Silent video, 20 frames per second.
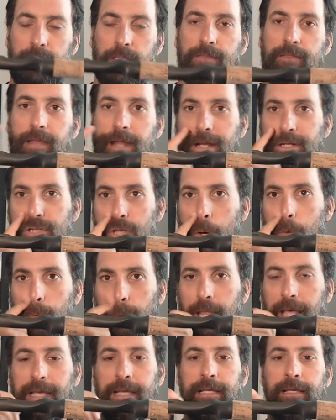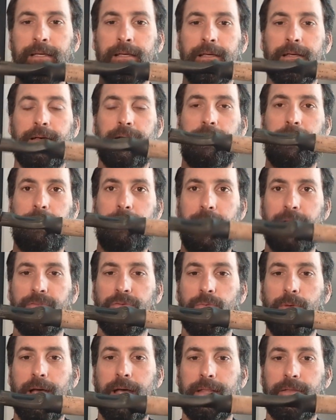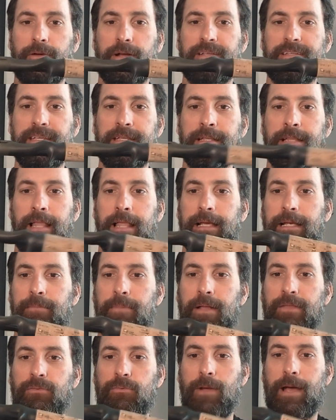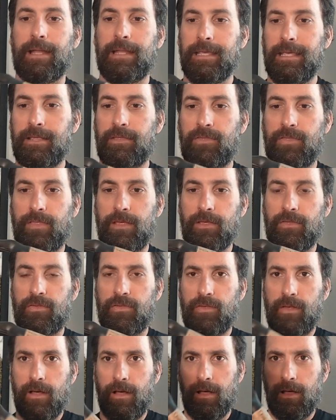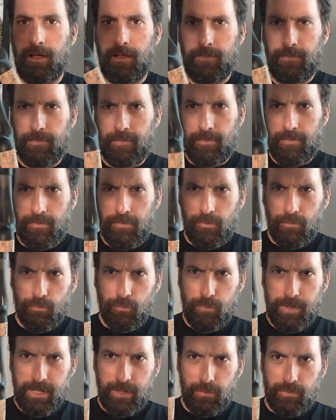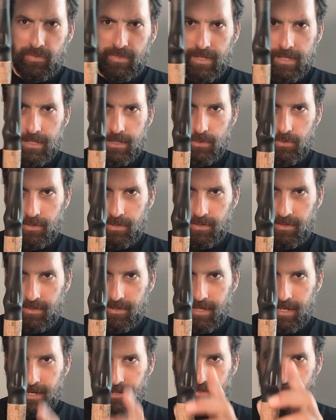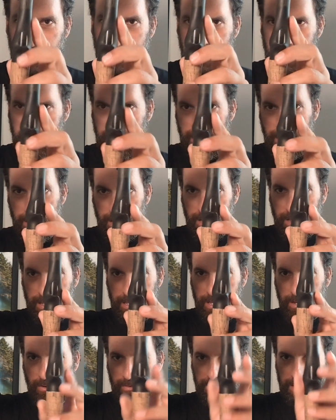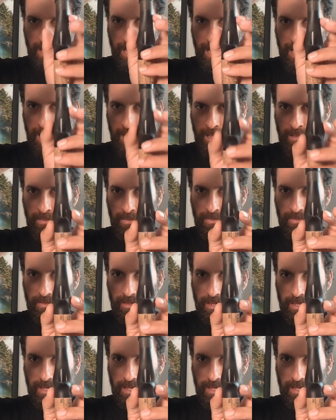that I don't like about the rod, or I didn't like about the rod, is this, the reel seat, you can kind of see here in the ends,